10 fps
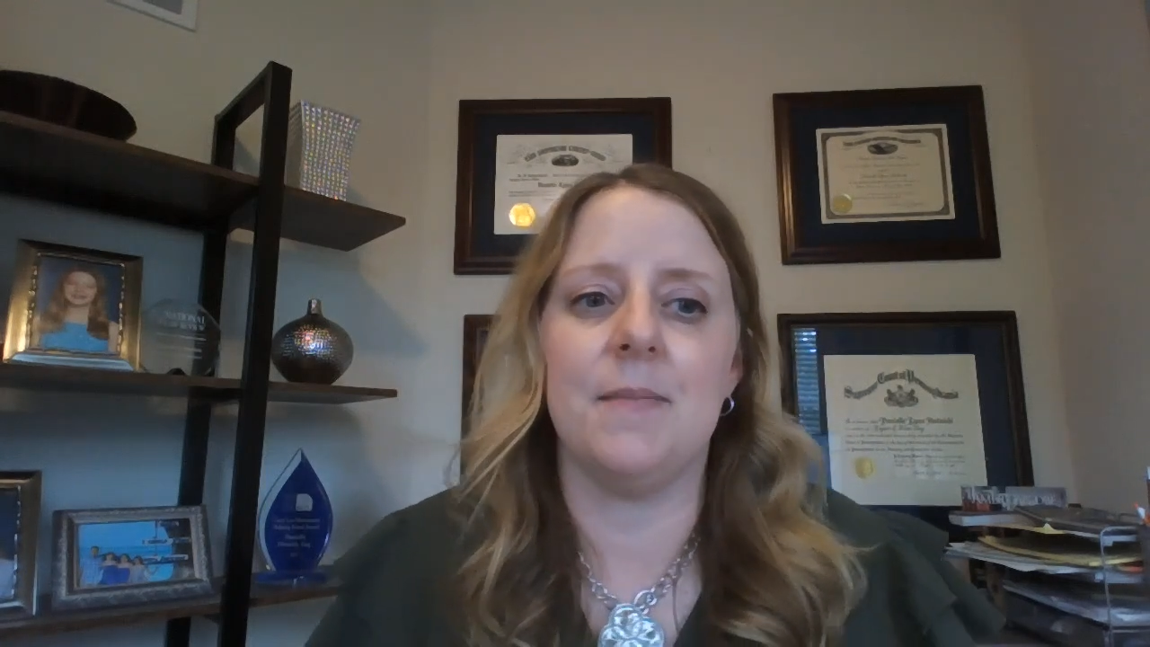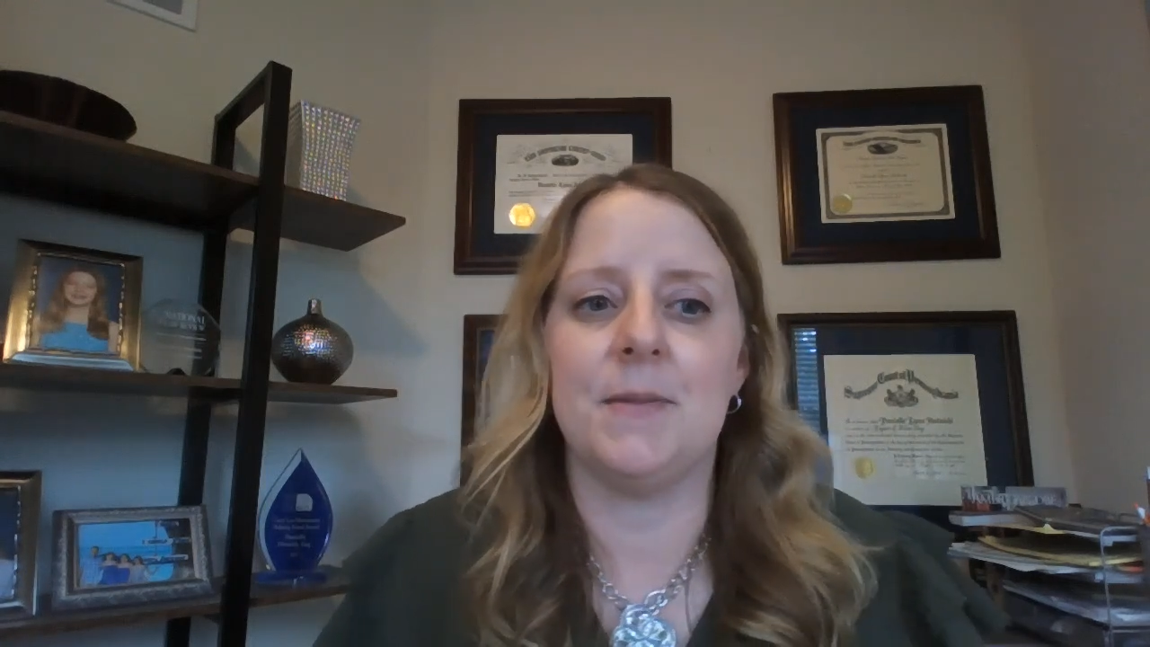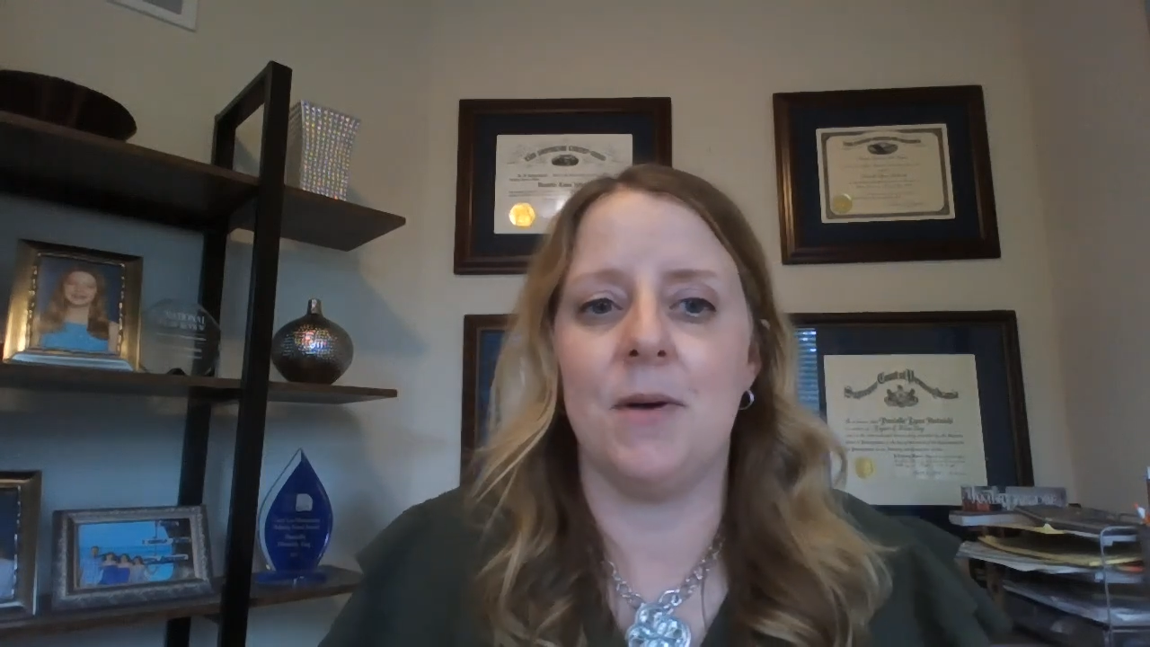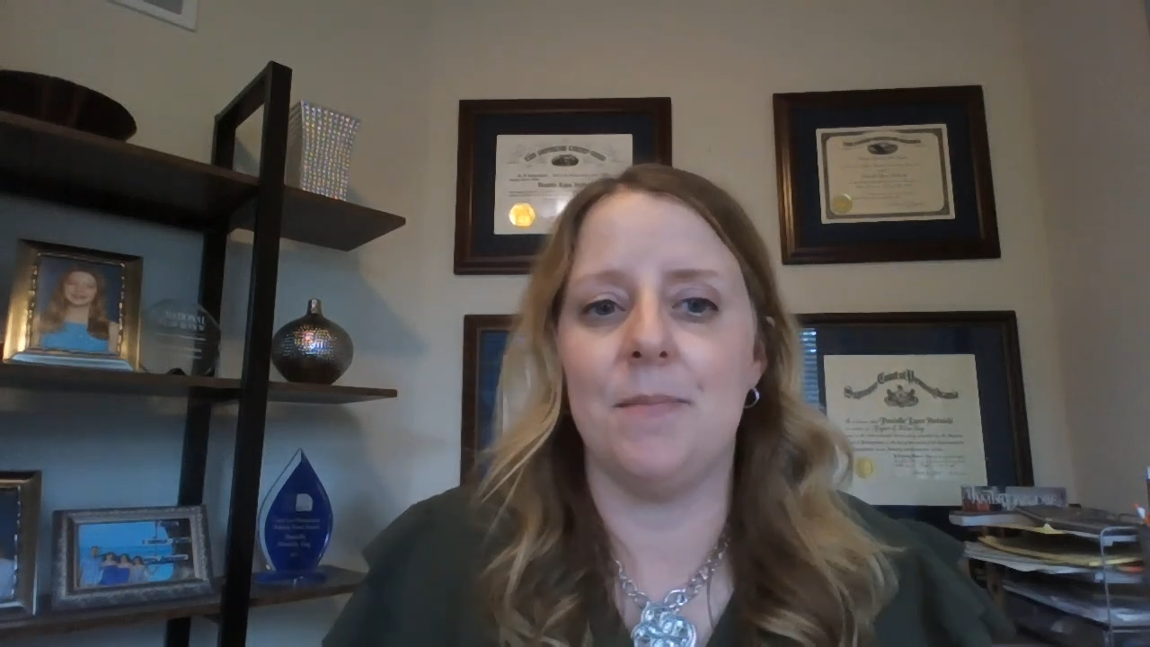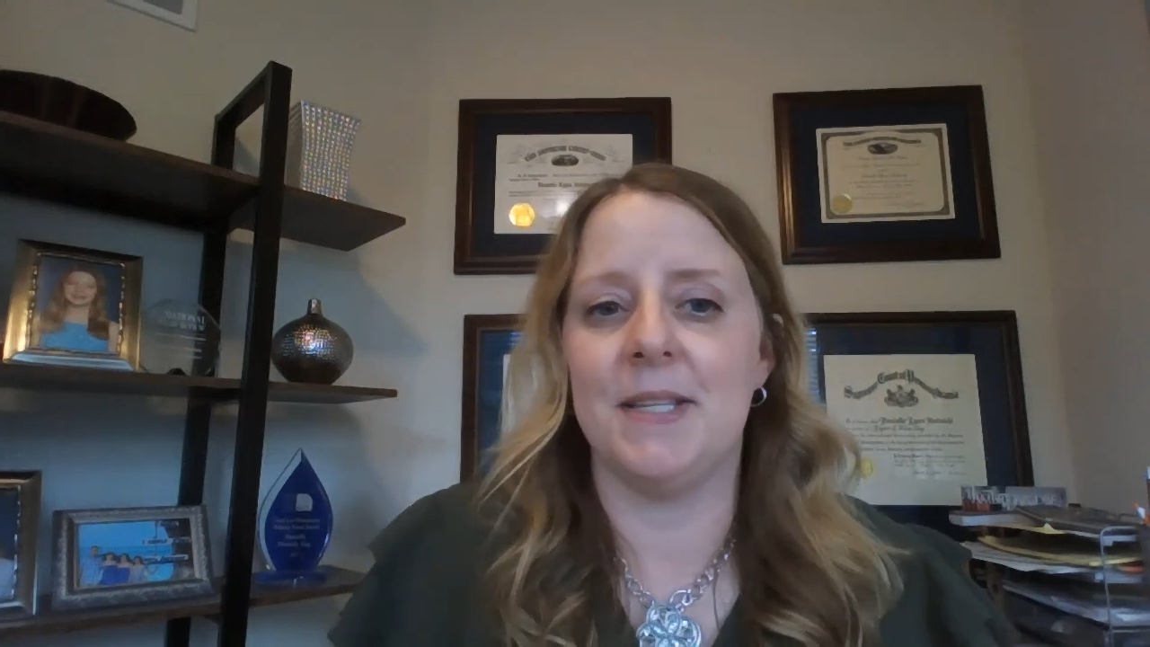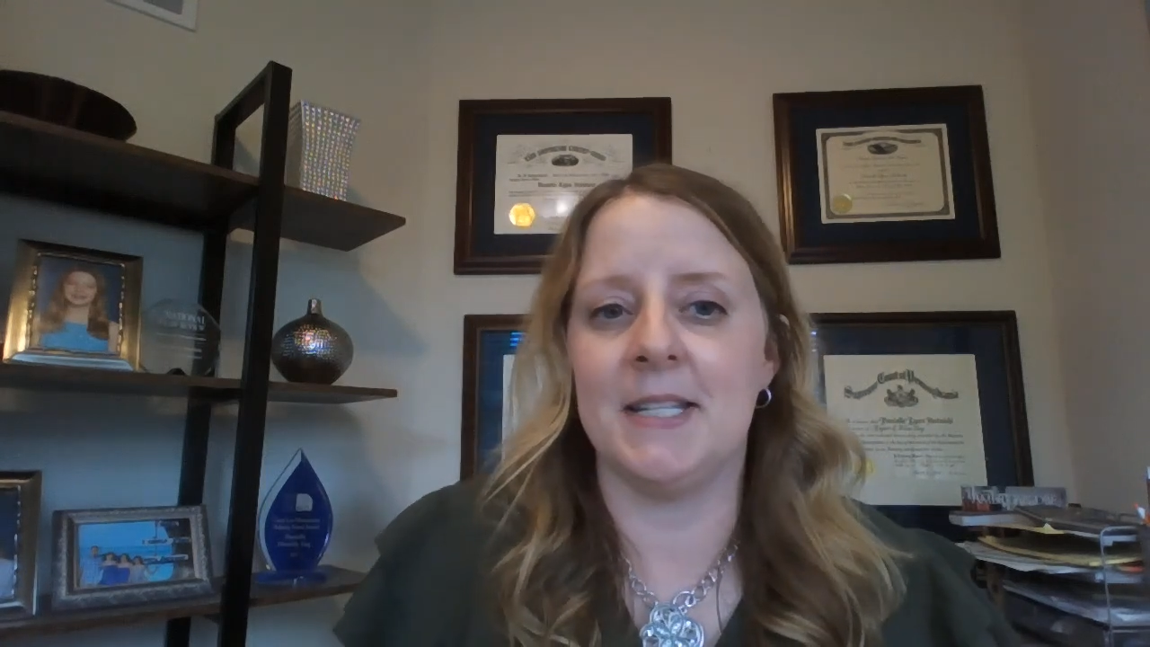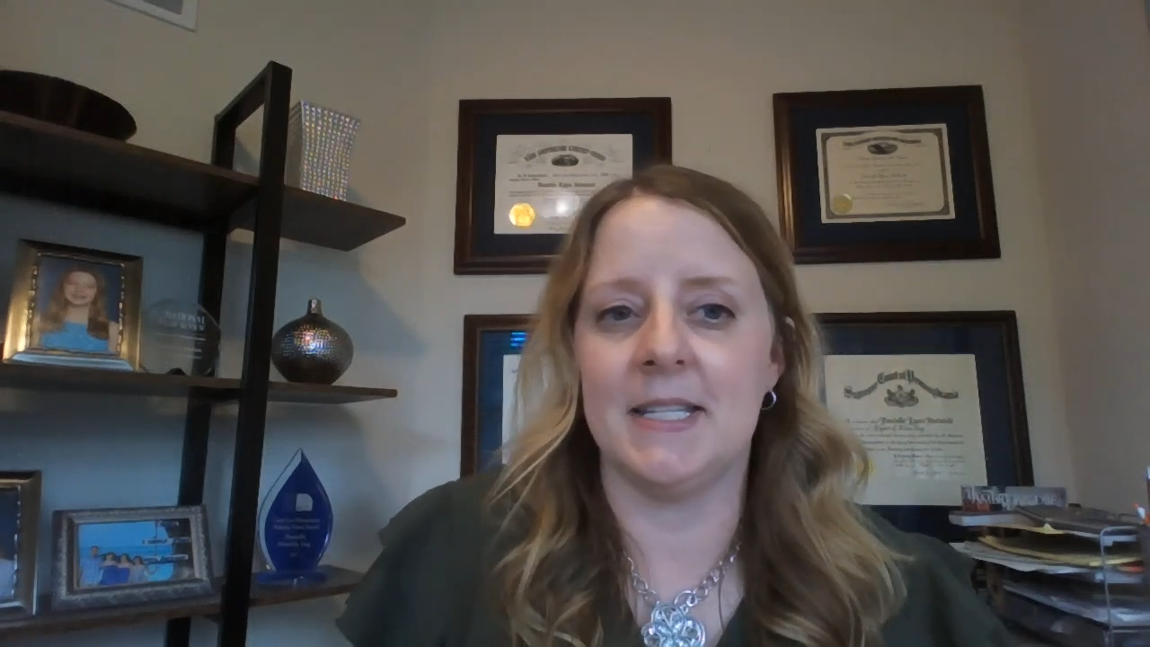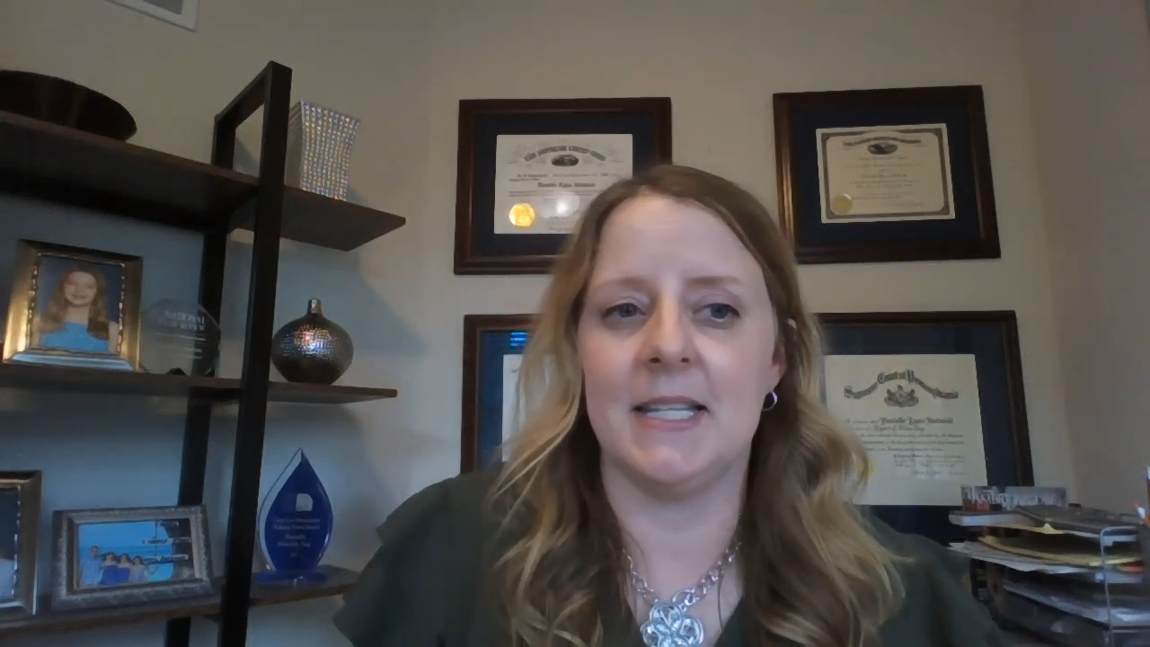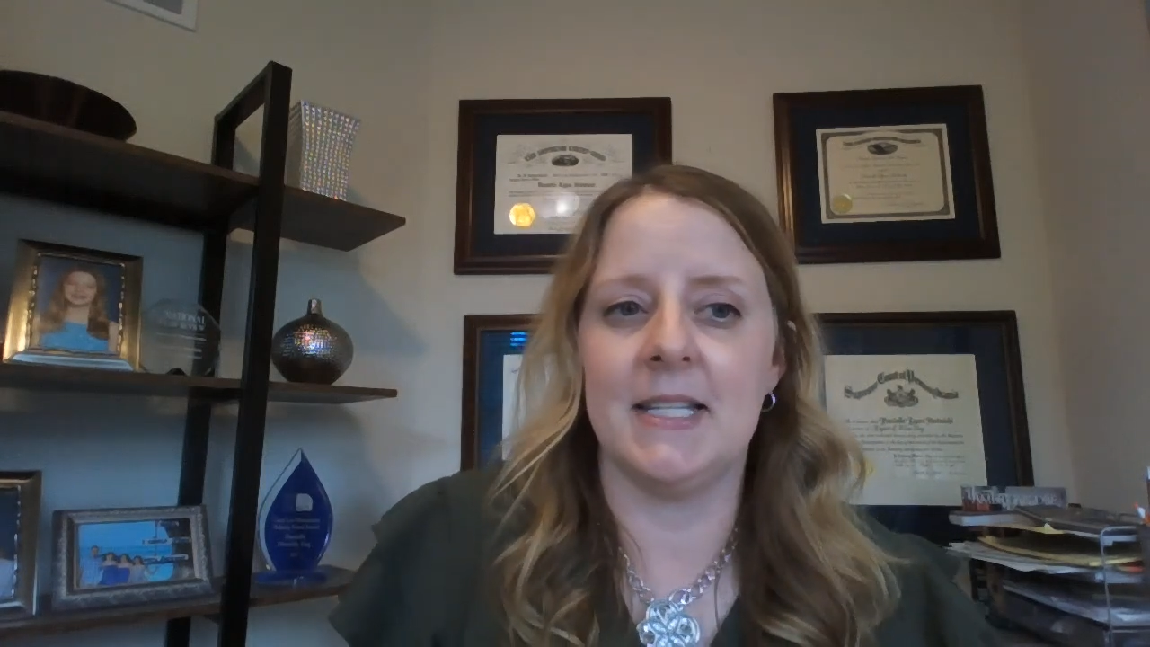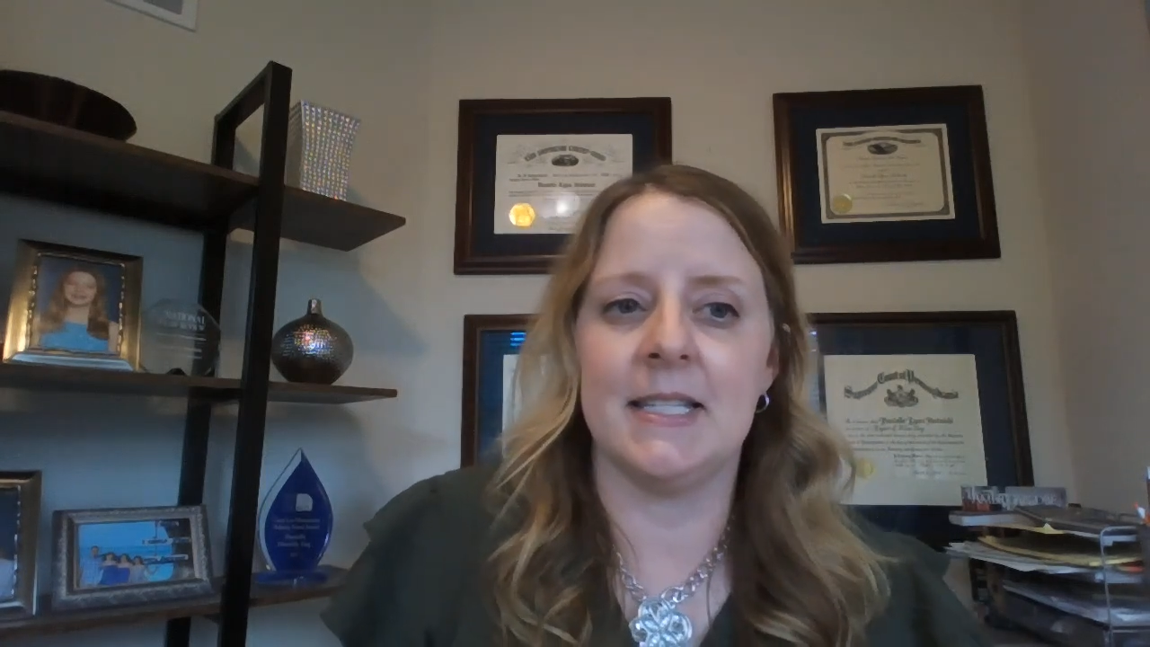small
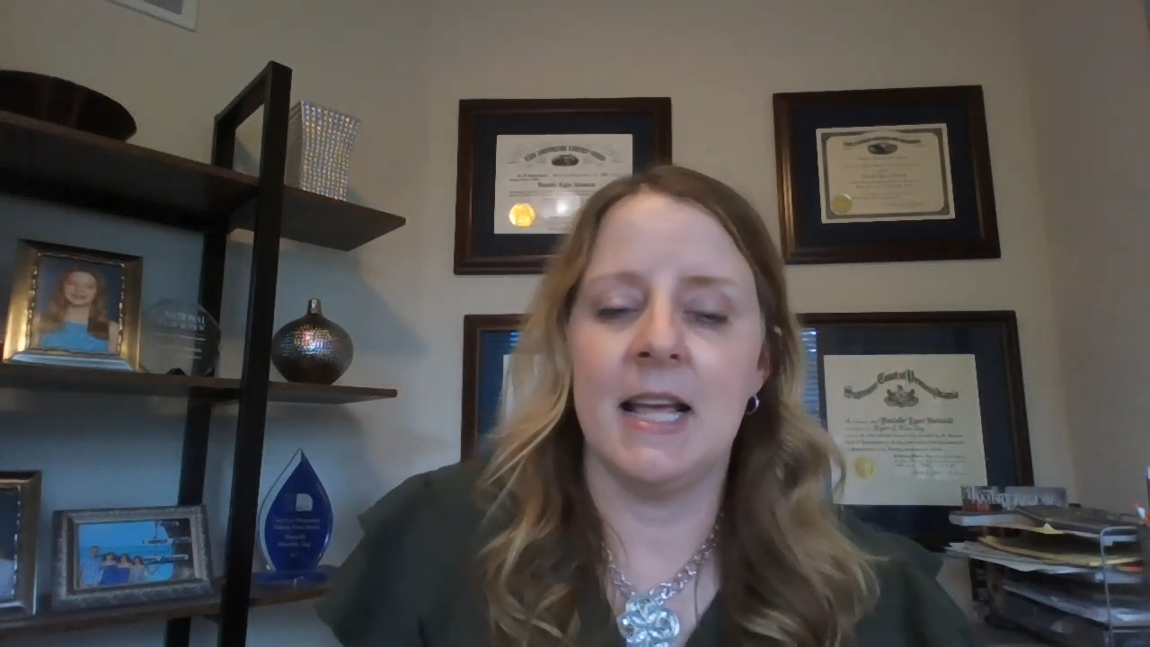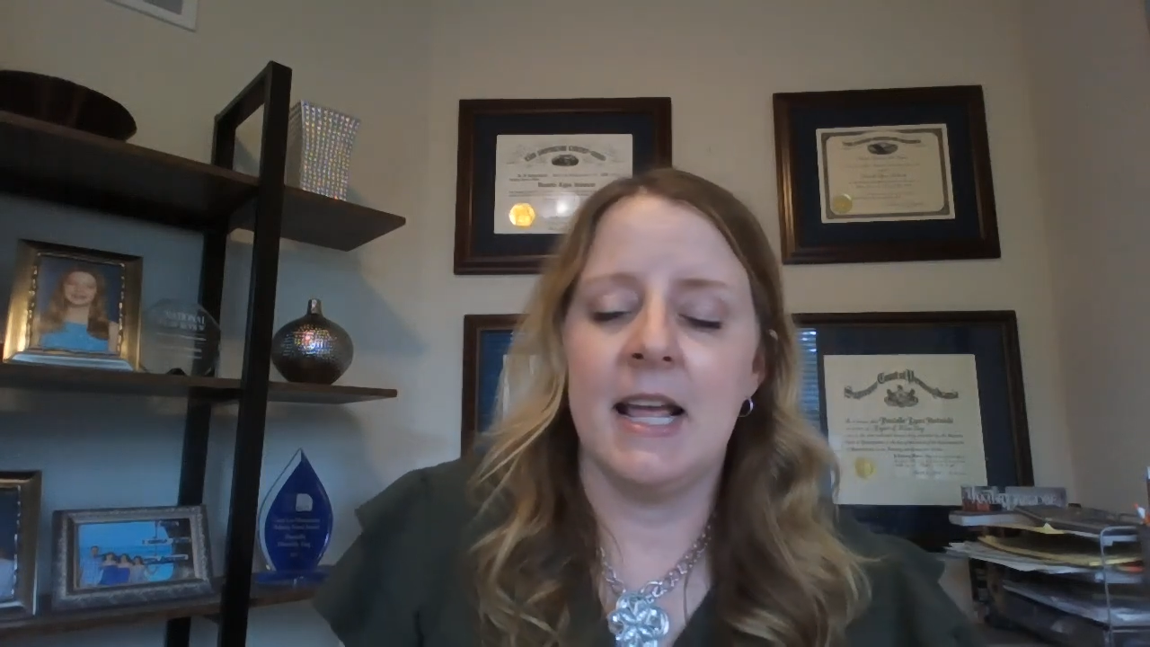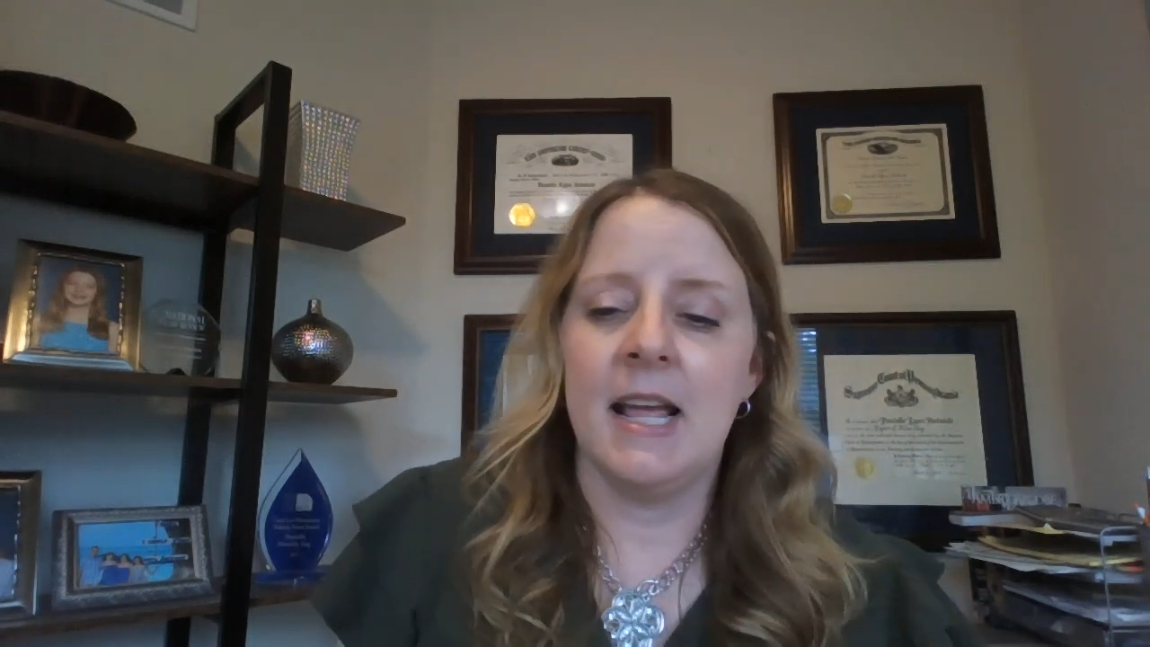businesses